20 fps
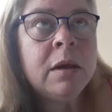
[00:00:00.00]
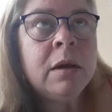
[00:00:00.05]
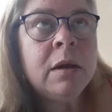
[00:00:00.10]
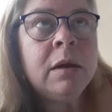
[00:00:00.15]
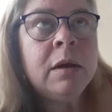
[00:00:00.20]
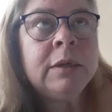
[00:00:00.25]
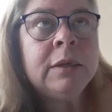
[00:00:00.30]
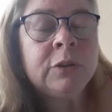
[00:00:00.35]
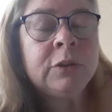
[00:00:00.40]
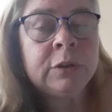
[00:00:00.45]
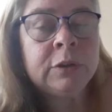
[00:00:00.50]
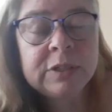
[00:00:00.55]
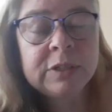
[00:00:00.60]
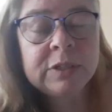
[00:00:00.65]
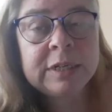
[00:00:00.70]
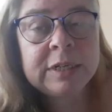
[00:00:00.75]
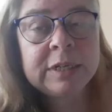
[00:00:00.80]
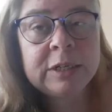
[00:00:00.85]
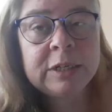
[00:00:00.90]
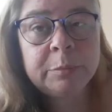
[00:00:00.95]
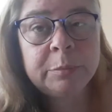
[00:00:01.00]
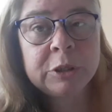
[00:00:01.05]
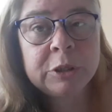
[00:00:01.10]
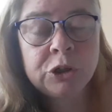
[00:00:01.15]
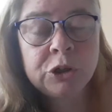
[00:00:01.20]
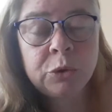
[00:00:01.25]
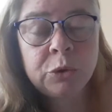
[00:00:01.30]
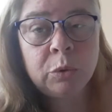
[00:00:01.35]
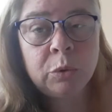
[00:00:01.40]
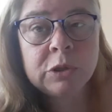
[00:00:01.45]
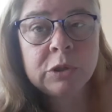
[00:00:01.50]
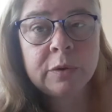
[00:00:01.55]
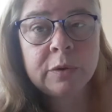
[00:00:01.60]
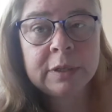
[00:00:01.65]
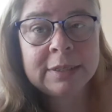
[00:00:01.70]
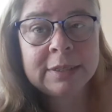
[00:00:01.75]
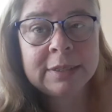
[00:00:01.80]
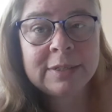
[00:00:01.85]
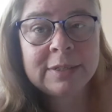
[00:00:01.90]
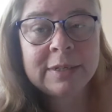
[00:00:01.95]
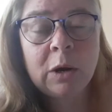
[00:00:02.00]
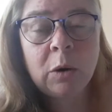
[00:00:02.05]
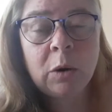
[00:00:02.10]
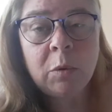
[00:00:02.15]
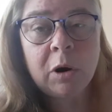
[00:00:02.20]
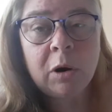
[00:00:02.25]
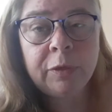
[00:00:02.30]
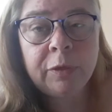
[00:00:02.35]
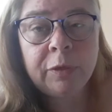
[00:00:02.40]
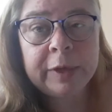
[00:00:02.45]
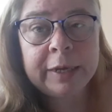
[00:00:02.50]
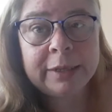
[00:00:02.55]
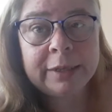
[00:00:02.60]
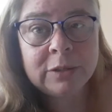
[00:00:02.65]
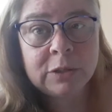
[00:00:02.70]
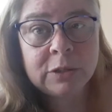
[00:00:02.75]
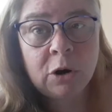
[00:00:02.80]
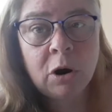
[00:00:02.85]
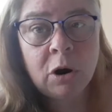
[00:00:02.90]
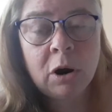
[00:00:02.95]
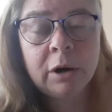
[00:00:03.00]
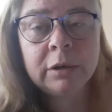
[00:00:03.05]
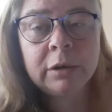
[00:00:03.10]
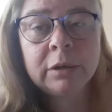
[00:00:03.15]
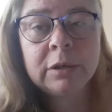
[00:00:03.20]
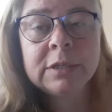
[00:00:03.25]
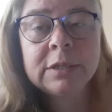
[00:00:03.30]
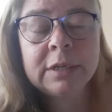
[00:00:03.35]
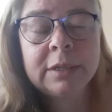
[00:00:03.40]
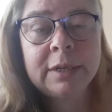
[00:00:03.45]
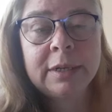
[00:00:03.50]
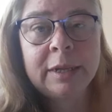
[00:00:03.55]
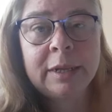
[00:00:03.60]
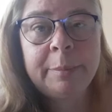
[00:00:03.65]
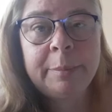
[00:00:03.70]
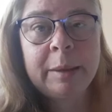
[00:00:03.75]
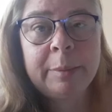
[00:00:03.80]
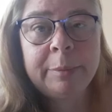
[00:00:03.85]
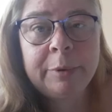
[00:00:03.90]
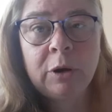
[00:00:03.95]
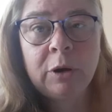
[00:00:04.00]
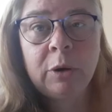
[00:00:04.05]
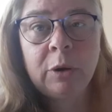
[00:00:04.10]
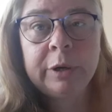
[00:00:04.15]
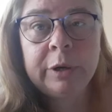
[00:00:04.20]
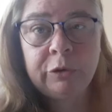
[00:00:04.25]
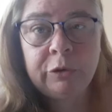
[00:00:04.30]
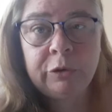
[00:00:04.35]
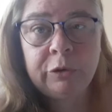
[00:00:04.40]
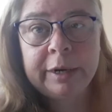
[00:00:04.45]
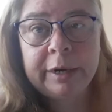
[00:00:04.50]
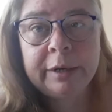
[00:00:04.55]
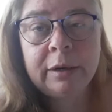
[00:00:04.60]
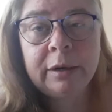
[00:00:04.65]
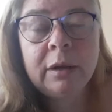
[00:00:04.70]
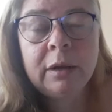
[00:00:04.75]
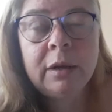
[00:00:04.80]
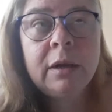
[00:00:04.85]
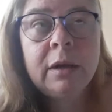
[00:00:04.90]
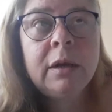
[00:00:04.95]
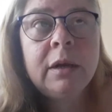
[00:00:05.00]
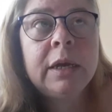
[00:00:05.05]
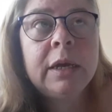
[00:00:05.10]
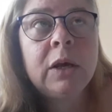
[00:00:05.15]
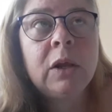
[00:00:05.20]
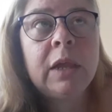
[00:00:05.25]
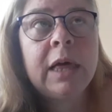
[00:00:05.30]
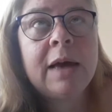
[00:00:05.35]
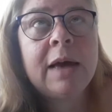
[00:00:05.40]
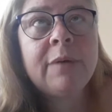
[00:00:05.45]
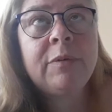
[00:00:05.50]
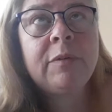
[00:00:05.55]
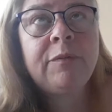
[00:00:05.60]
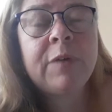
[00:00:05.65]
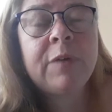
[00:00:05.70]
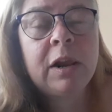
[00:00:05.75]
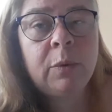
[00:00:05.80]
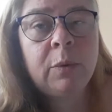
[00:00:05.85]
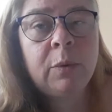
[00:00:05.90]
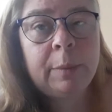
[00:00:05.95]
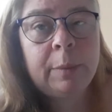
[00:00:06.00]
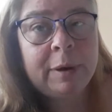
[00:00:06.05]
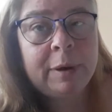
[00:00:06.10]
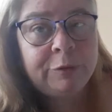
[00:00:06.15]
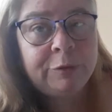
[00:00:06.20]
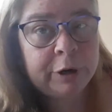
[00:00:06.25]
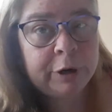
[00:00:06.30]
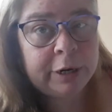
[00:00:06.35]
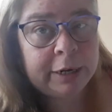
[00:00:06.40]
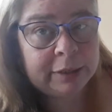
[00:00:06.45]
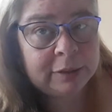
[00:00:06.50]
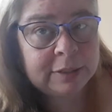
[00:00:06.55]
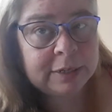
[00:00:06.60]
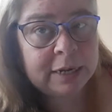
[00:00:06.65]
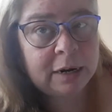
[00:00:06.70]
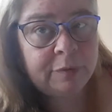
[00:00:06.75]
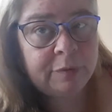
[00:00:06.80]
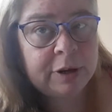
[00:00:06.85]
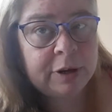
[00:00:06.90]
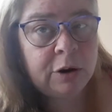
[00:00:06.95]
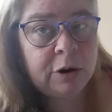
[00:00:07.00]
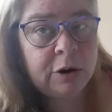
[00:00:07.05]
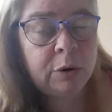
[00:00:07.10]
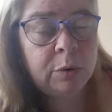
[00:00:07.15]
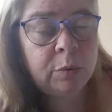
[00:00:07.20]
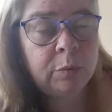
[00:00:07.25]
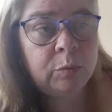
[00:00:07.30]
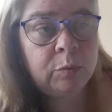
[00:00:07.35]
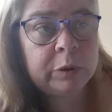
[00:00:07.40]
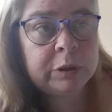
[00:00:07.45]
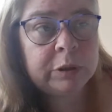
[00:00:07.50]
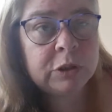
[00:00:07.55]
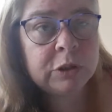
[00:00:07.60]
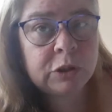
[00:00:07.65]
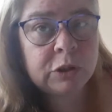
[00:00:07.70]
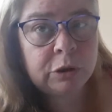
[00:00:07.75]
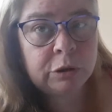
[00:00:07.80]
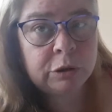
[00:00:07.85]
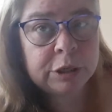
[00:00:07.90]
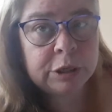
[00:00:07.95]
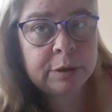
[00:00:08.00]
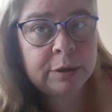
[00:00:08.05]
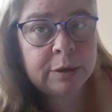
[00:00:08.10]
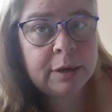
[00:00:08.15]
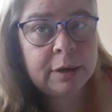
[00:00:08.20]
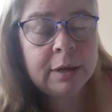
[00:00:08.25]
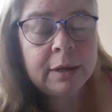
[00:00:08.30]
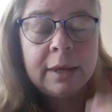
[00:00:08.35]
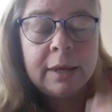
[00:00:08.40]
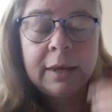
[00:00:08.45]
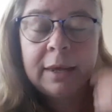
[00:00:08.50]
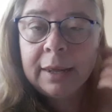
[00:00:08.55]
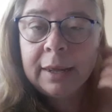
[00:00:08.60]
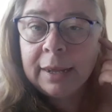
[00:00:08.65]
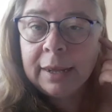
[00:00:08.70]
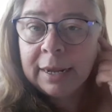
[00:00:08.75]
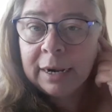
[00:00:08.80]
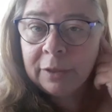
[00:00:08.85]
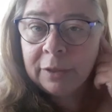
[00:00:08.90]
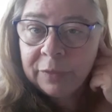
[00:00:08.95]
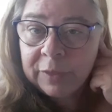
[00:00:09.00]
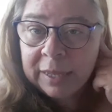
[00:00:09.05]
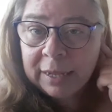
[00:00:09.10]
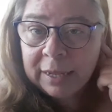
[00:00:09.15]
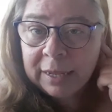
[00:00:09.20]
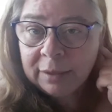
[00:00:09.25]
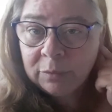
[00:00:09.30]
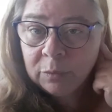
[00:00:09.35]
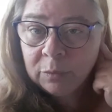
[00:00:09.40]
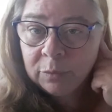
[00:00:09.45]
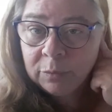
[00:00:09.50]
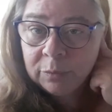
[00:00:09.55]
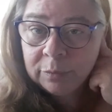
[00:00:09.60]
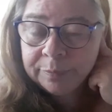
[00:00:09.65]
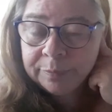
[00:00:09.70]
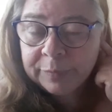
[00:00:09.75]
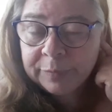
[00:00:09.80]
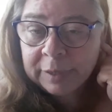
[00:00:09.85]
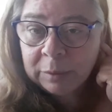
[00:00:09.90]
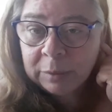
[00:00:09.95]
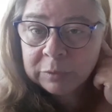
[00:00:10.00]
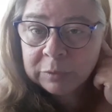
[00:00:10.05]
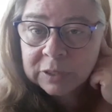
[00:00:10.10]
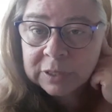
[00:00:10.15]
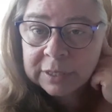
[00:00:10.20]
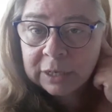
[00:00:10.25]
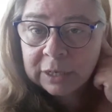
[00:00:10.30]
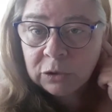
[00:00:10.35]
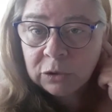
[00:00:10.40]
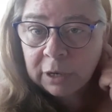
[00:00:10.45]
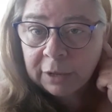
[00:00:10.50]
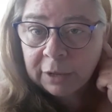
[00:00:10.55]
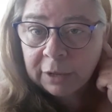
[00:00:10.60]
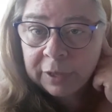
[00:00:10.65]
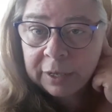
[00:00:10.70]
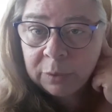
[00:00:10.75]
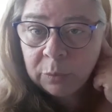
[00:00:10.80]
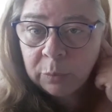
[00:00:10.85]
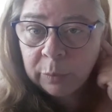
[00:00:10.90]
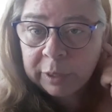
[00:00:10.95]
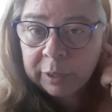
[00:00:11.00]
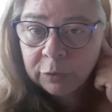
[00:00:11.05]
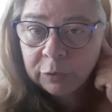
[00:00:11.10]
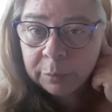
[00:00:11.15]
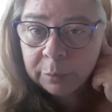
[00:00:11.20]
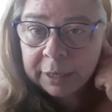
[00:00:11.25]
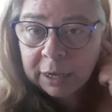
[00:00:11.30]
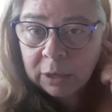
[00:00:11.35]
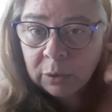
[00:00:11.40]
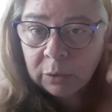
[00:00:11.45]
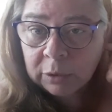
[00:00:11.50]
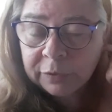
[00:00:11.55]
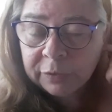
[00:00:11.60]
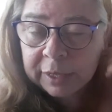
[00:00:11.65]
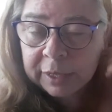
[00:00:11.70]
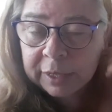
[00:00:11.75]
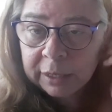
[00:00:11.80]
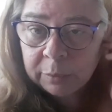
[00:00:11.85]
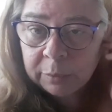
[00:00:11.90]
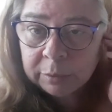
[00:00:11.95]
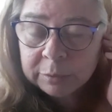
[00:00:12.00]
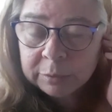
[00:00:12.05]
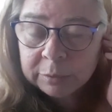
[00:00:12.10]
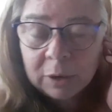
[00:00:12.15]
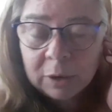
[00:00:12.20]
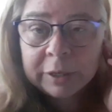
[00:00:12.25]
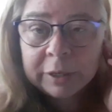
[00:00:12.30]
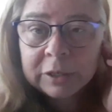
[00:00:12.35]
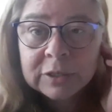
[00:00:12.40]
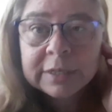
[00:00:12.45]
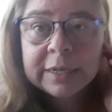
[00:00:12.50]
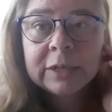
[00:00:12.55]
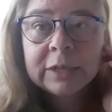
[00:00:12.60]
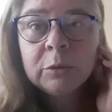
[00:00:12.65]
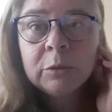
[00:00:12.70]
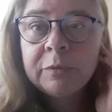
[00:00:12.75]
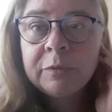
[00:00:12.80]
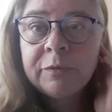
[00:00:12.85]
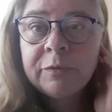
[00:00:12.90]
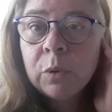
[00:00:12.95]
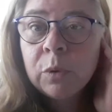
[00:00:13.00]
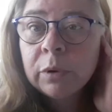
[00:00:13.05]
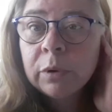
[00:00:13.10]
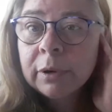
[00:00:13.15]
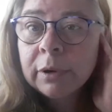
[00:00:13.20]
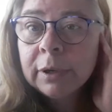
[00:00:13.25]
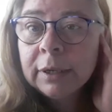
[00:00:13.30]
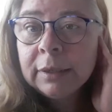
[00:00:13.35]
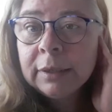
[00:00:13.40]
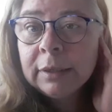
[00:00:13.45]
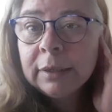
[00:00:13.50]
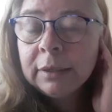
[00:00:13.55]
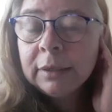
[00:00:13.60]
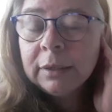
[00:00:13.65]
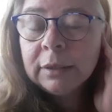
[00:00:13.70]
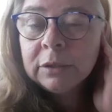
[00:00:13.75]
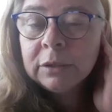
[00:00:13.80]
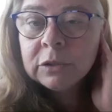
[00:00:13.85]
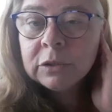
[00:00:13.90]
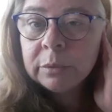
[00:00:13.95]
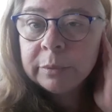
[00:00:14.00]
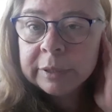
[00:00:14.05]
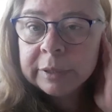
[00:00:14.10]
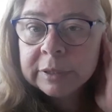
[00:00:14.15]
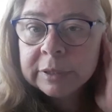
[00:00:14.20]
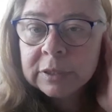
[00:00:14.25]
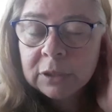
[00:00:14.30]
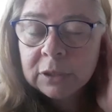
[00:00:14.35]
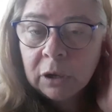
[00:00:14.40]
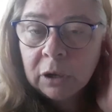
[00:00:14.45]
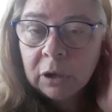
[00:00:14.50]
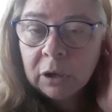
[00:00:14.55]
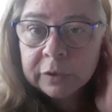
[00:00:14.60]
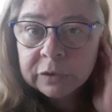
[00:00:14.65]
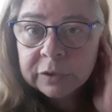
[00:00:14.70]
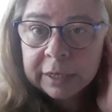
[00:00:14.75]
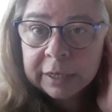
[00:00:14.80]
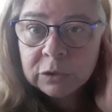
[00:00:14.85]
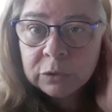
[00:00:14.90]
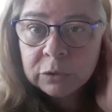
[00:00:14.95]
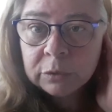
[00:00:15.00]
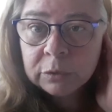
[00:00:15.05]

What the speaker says: So the cyst will mature so that the cell wall thickens and hardens, and then they'll be able to go in and drain it. He'll have a follow-up after he gets out of here with the surgeon. And I think it's scheduled, a week from now, I think. It was already scheduled before. So it's still on the schedule.